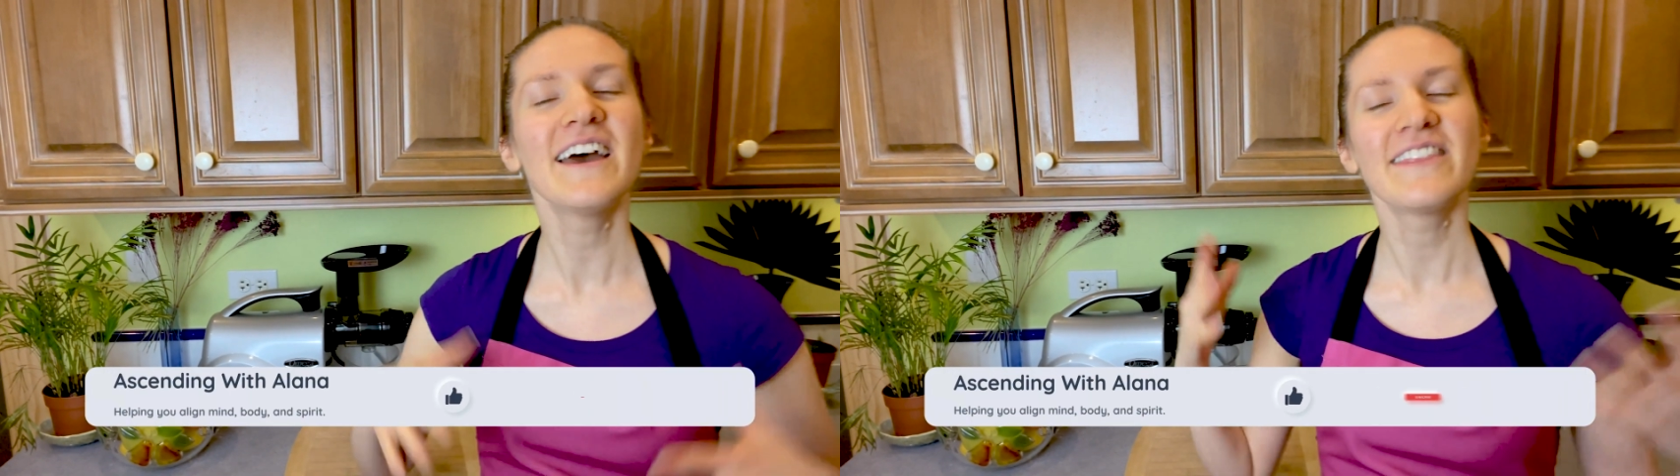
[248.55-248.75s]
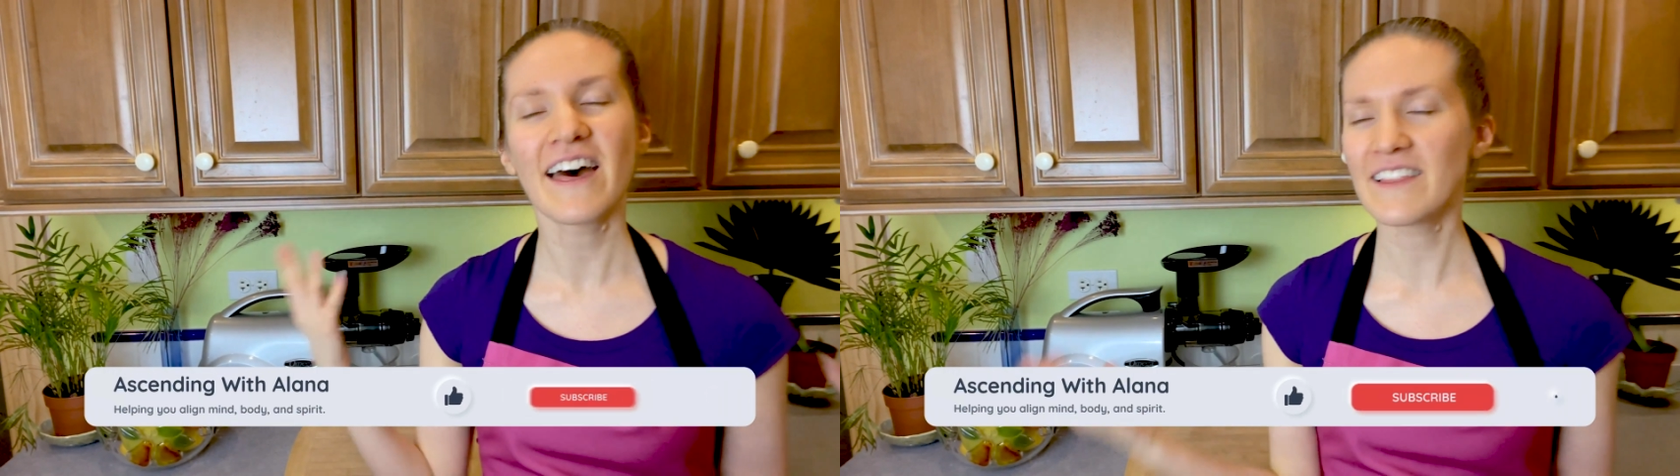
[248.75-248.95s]

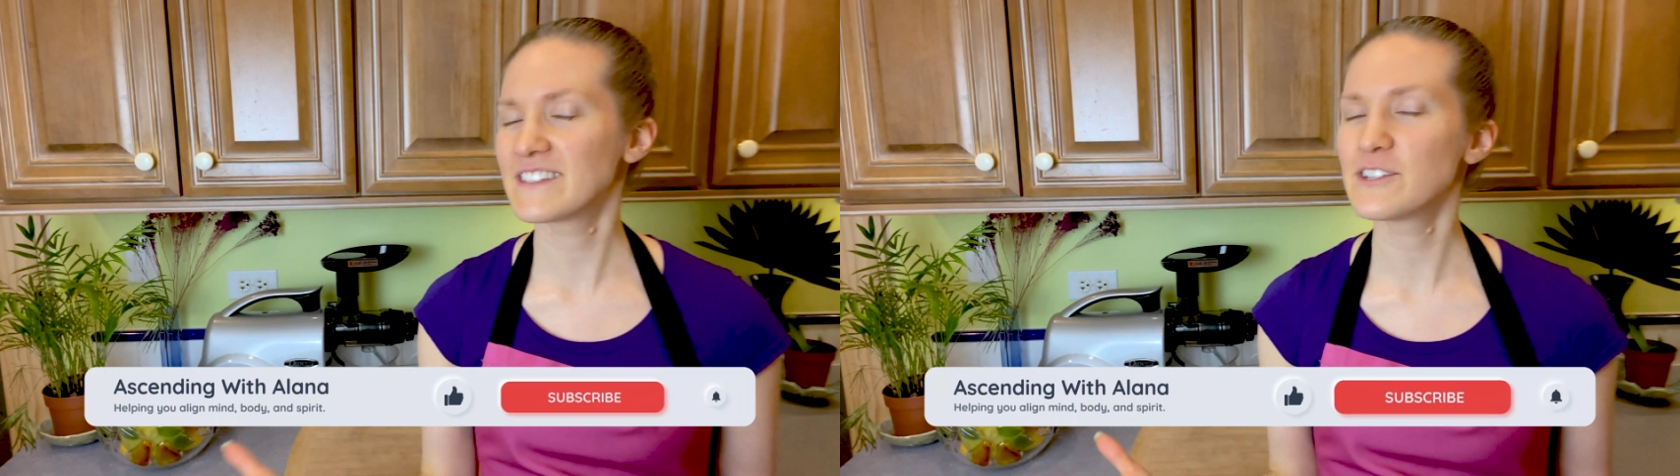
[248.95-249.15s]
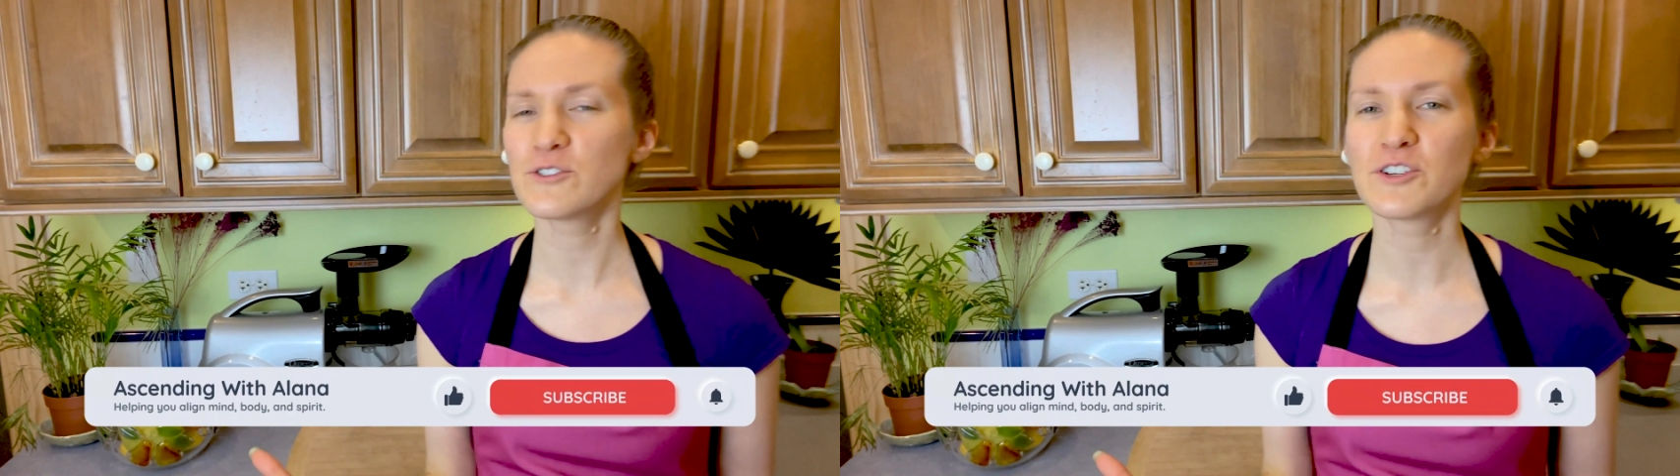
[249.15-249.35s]
That lets
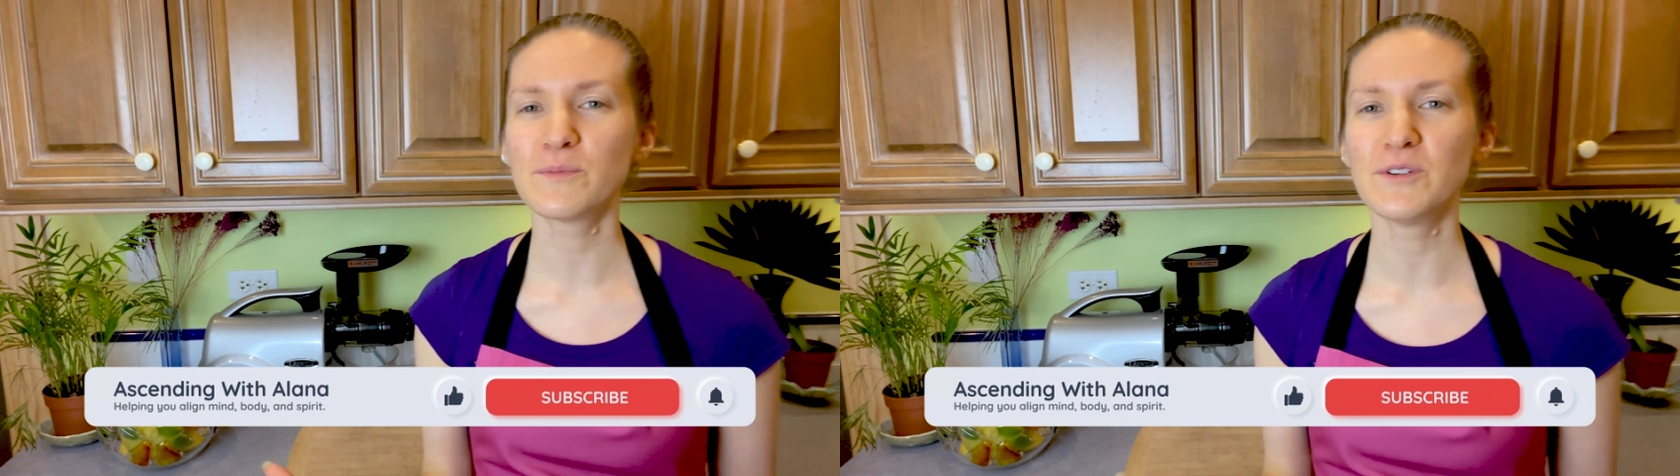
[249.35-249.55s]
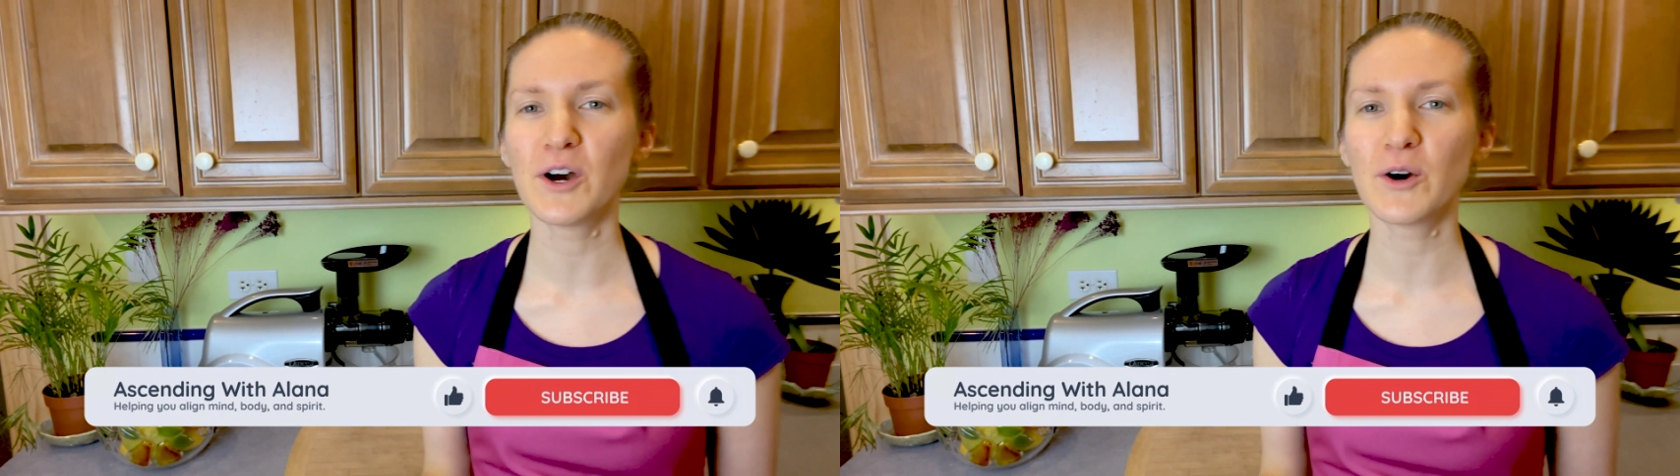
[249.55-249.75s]
YouTube
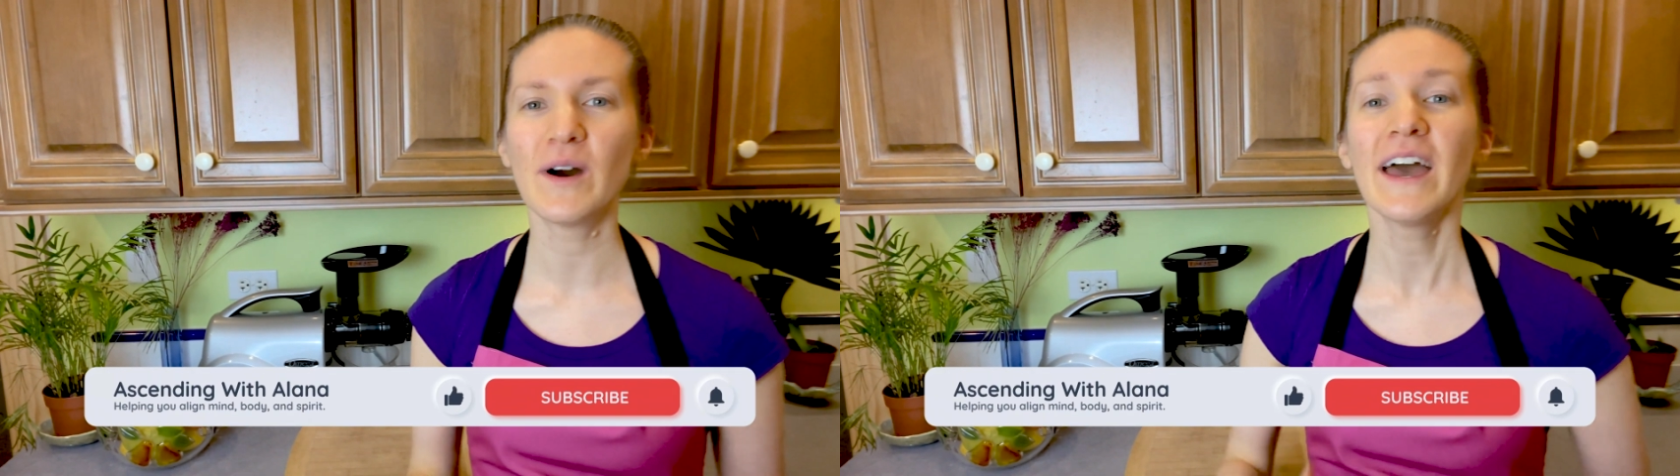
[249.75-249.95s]
know